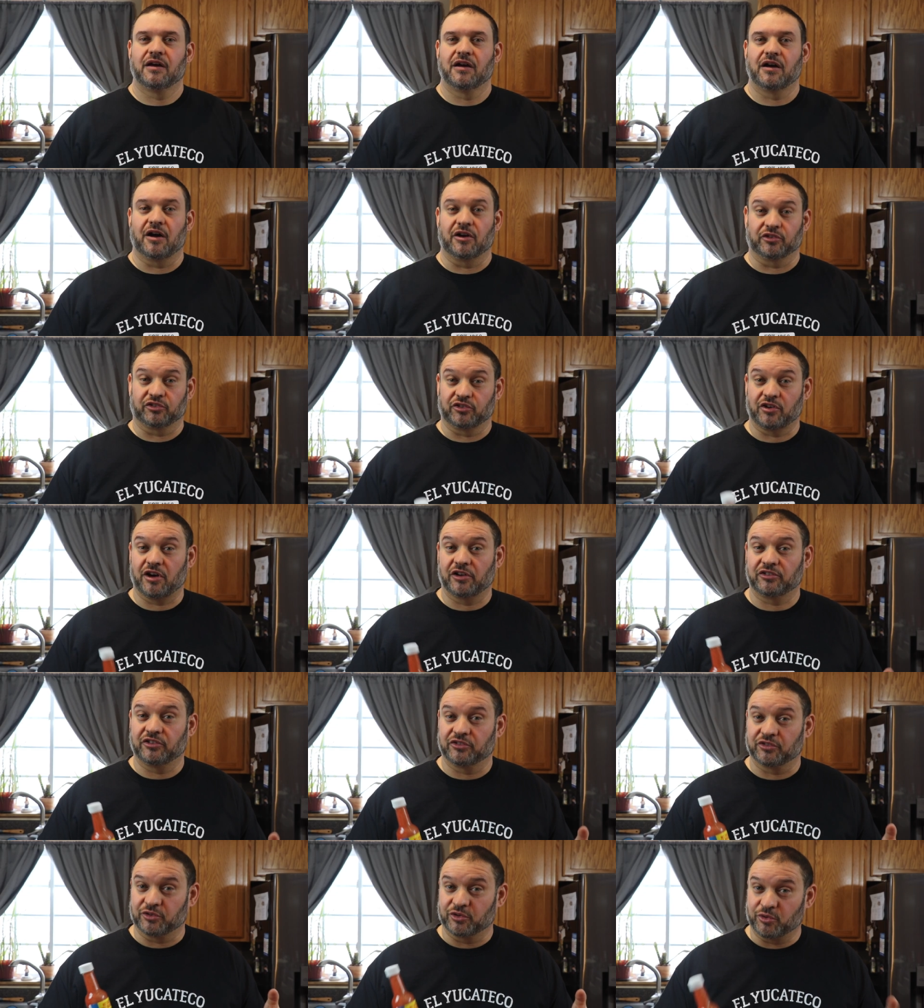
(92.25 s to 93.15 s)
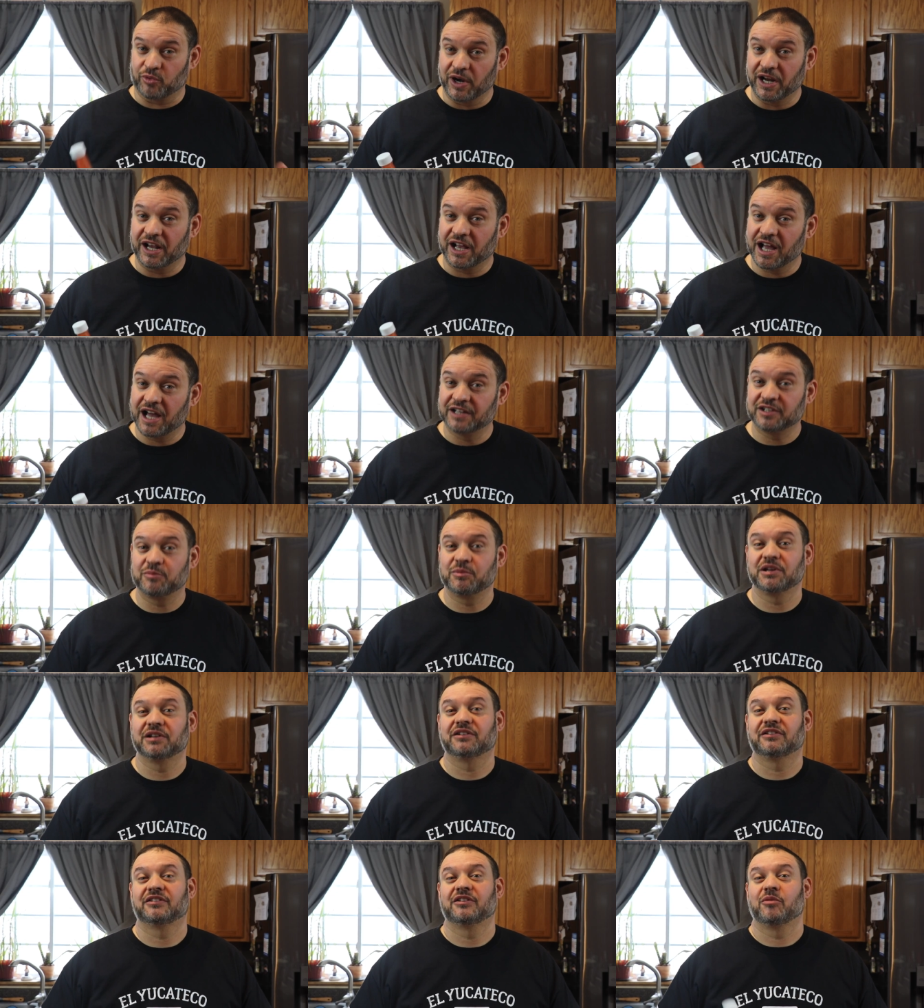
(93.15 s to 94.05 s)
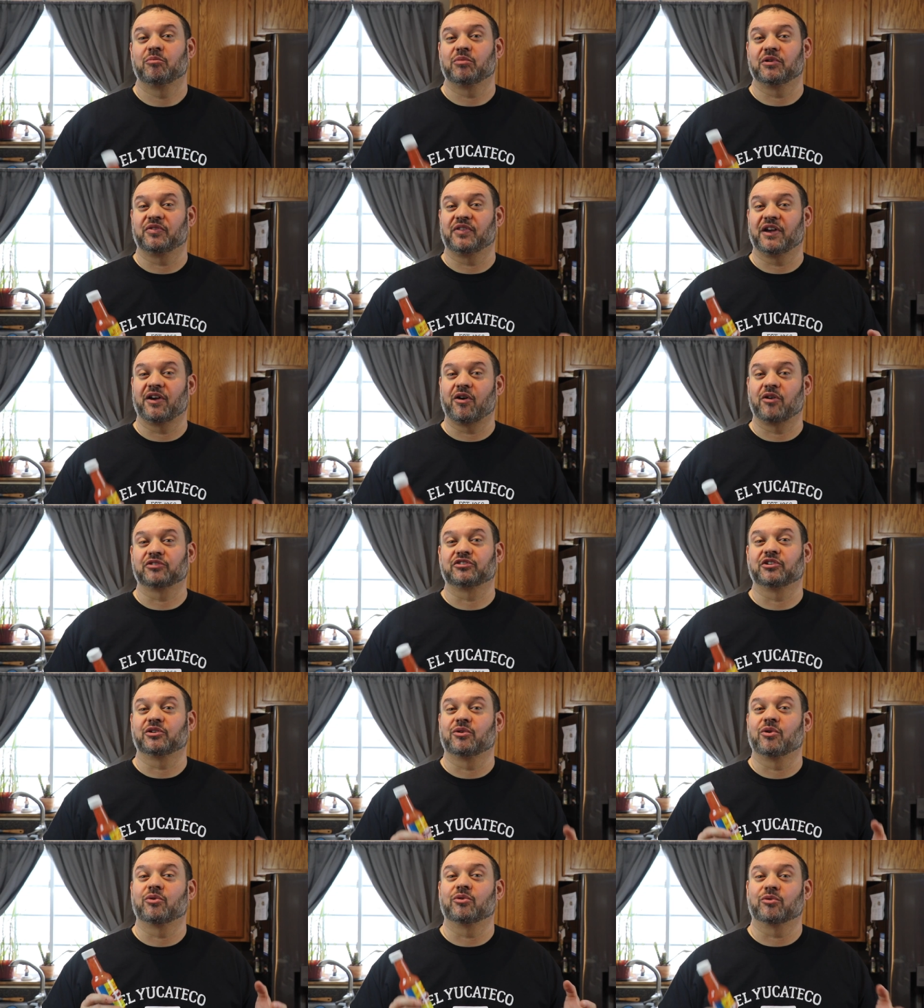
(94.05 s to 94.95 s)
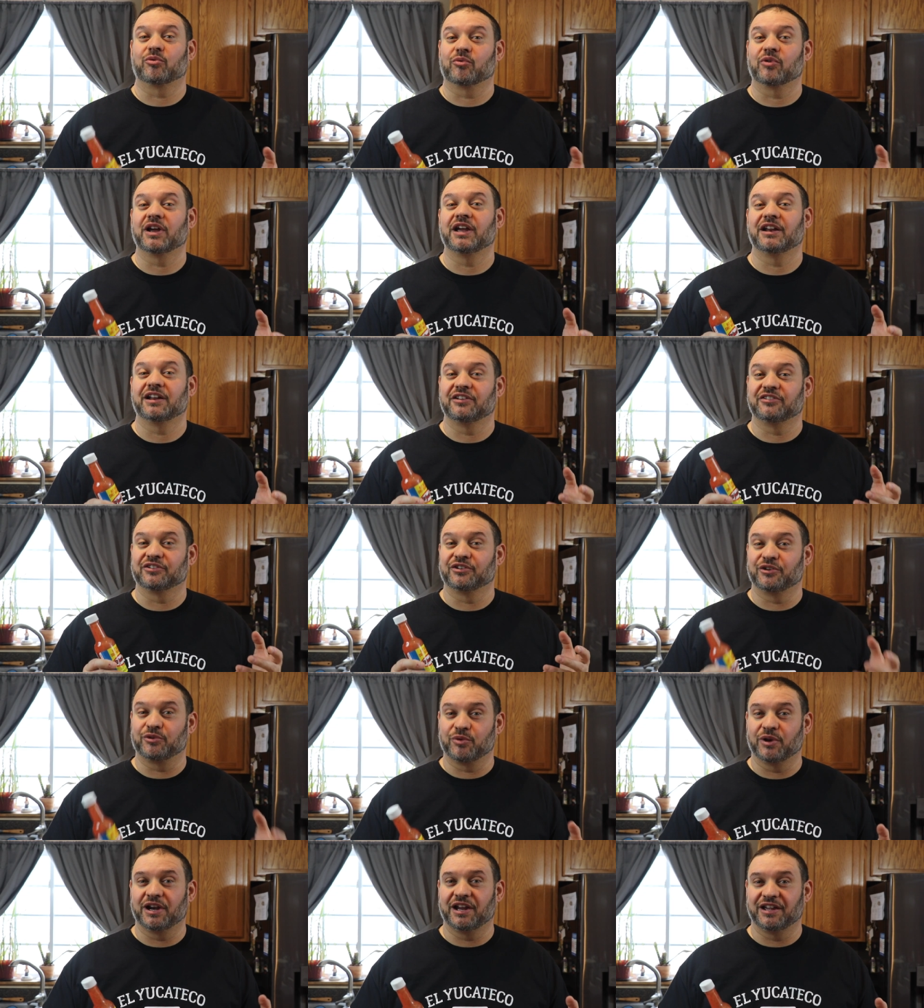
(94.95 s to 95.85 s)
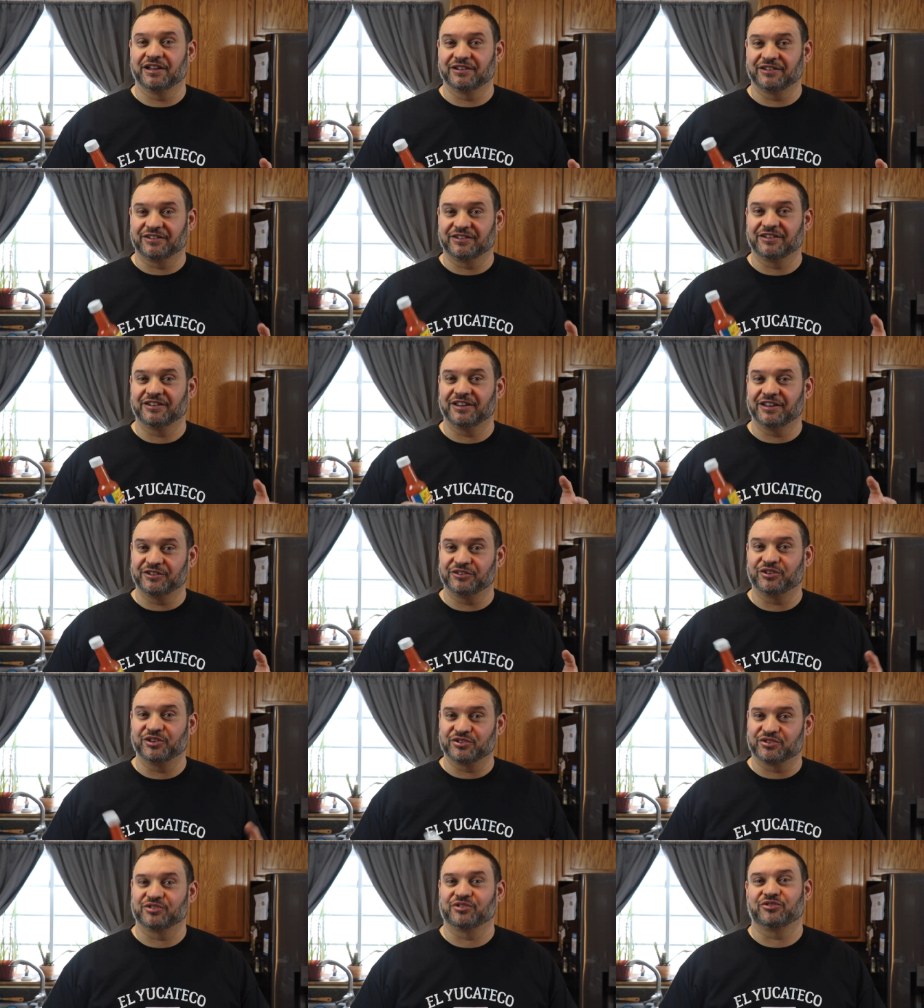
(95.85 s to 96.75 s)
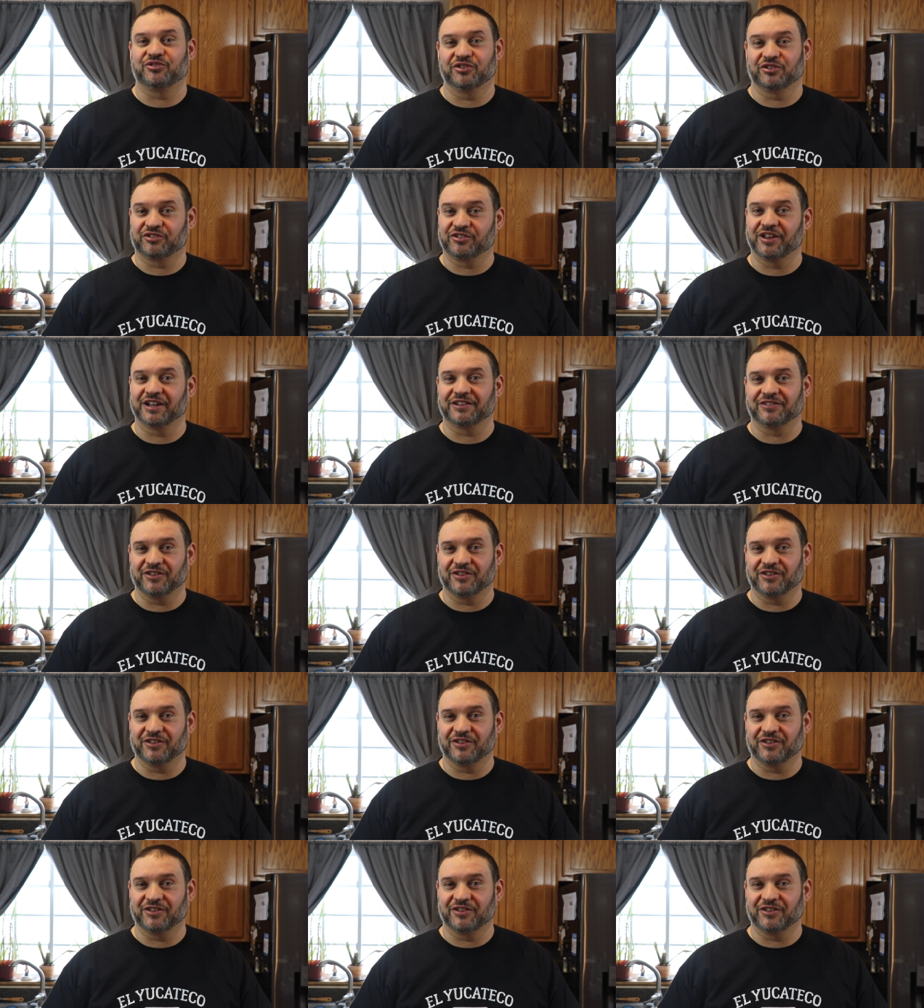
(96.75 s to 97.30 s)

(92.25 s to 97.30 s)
Our sauces are great condiments, but they also go great as ingredients in dishes just like